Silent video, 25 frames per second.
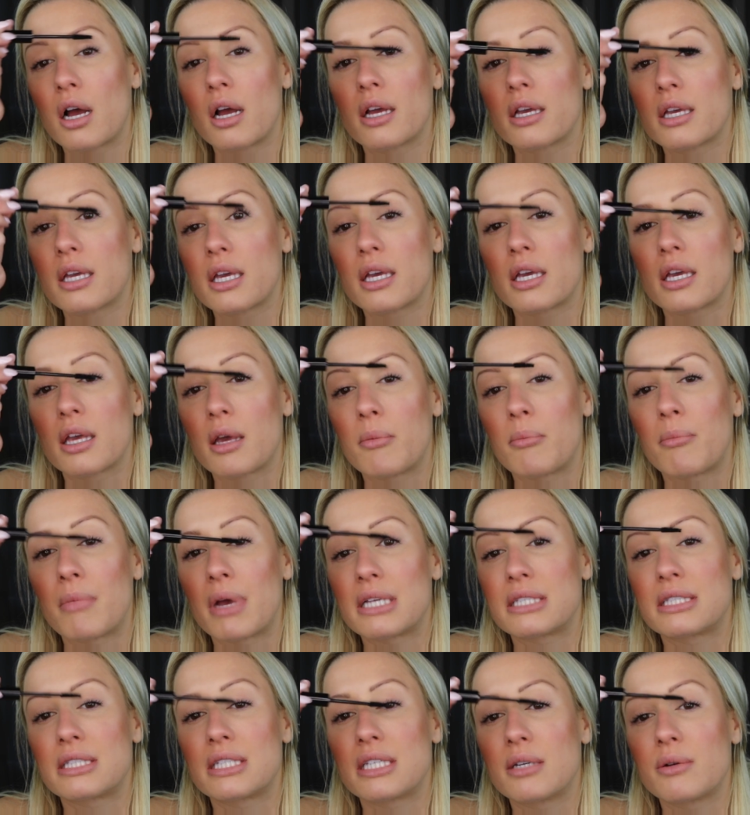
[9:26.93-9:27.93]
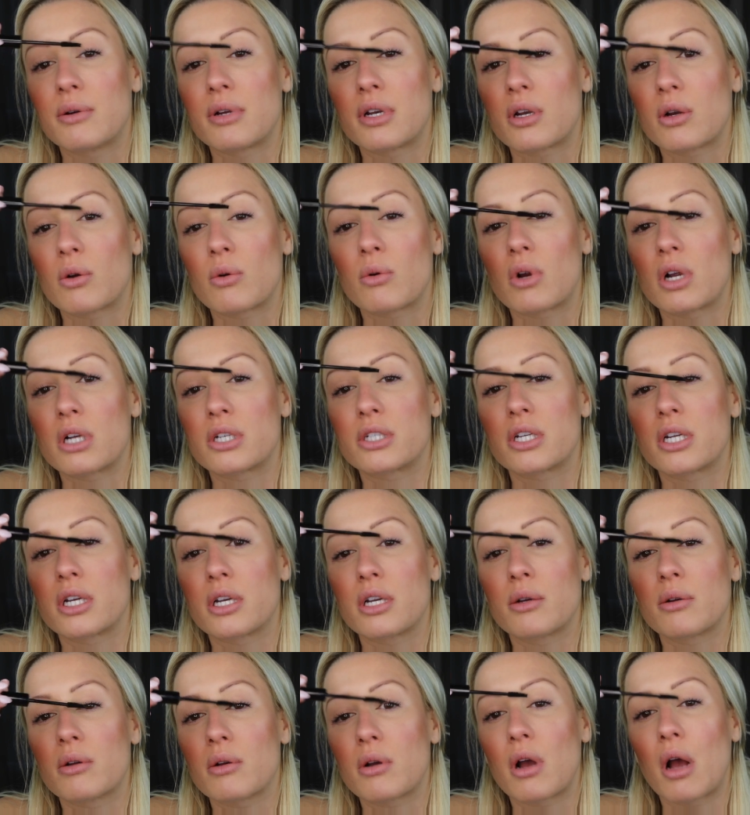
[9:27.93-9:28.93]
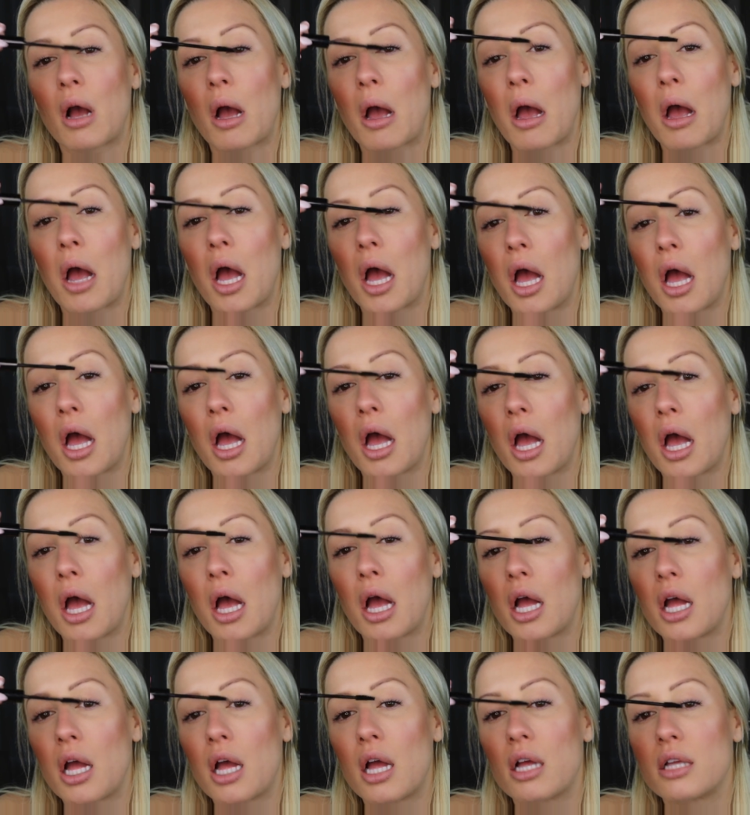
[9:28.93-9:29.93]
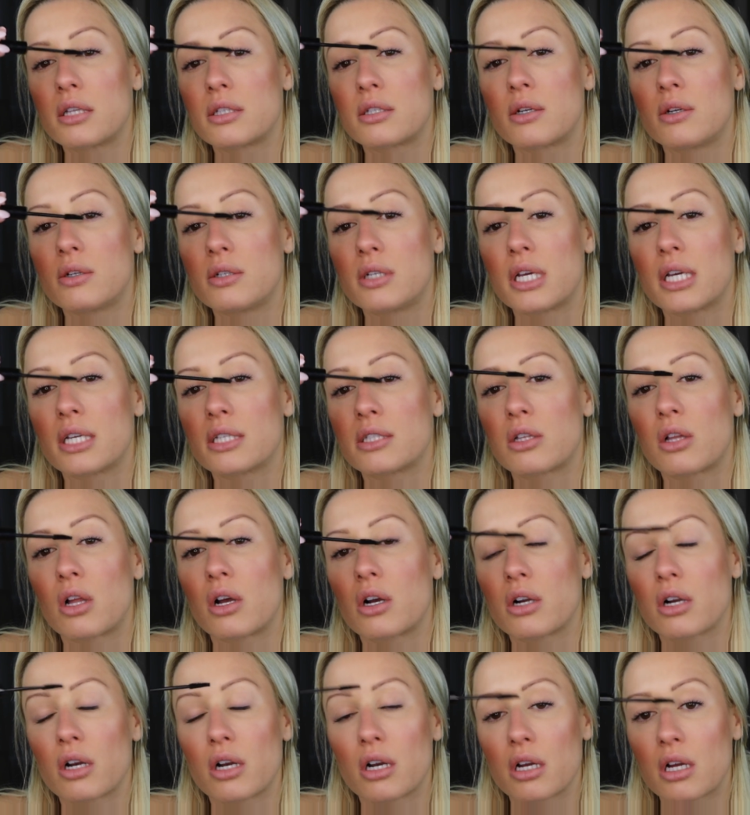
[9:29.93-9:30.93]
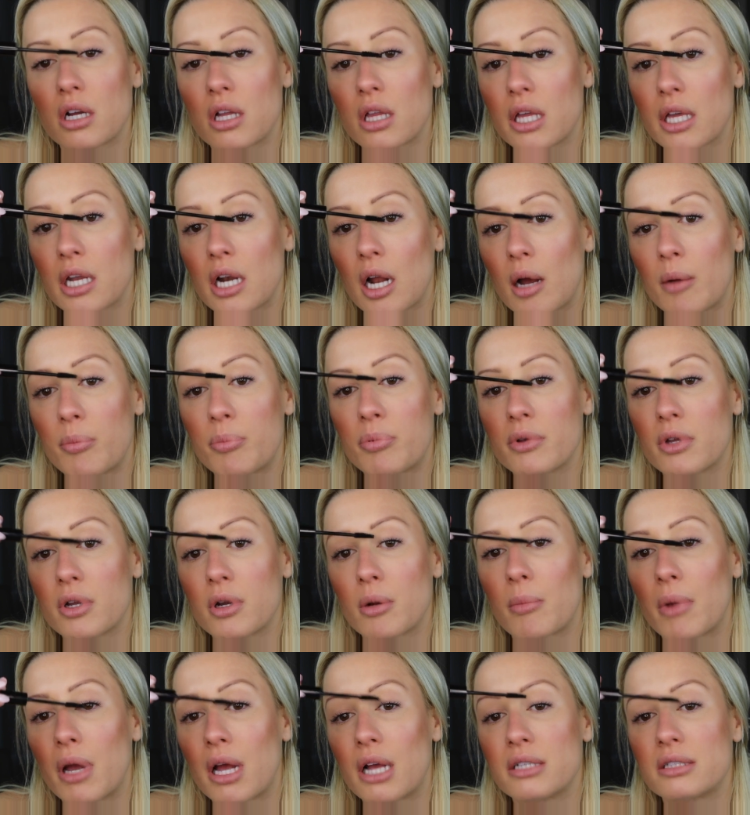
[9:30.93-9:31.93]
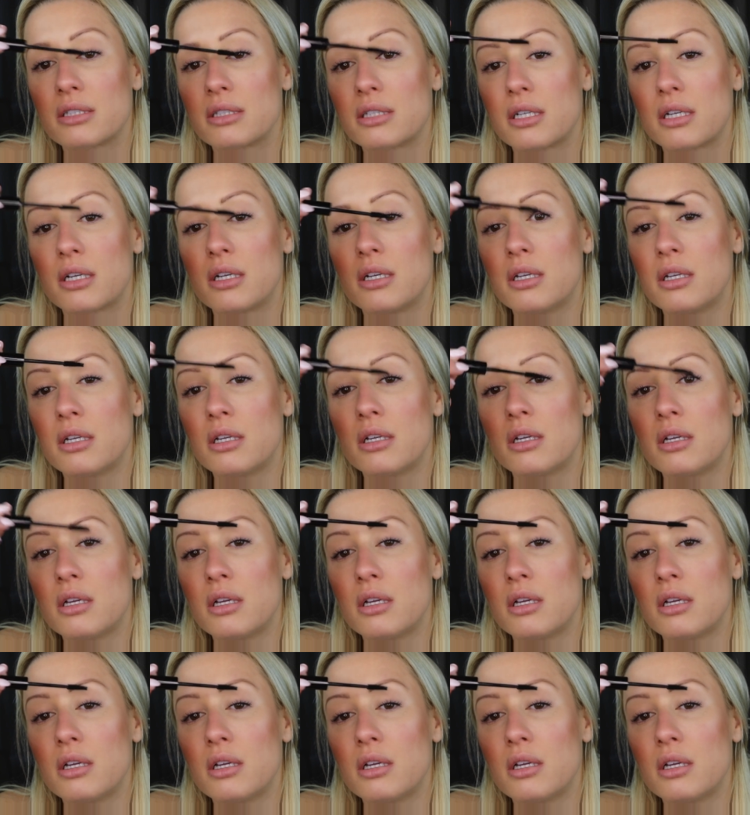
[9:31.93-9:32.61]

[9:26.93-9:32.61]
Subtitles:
it can get messy when you're rushing, so it takes longer to clean up your mess than